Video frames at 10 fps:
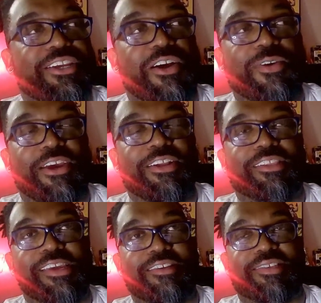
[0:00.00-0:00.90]
You don't hear
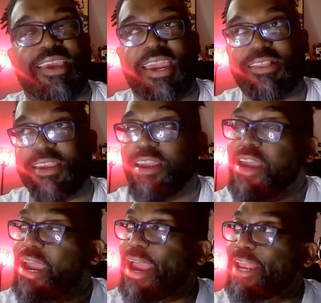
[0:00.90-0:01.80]
anything scathing.
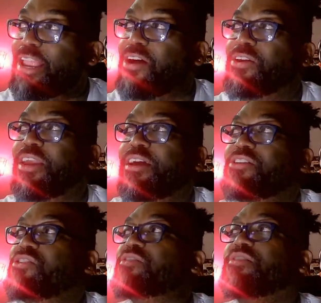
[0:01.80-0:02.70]
And now, yeah,
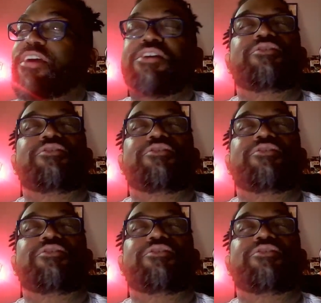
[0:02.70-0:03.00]
you could say,